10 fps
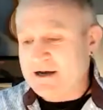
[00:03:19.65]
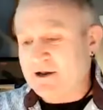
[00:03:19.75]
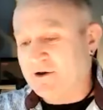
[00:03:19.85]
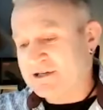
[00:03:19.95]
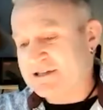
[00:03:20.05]

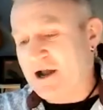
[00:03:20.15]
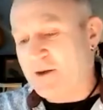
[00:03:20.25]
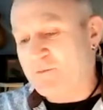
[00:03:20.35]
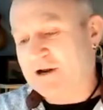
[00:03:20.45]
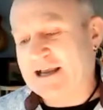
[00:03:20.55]
Now notice the
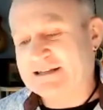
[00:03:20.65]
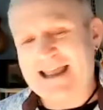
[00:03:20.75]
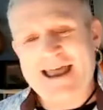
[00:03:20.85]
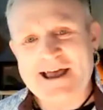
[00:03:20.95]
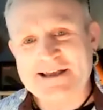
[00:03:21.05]

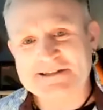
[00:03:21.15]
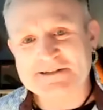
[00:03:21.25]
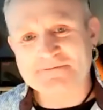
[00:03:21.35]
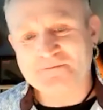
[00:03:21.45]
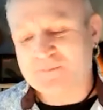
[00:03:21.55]
uppercase
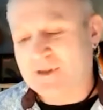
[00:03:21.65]
S.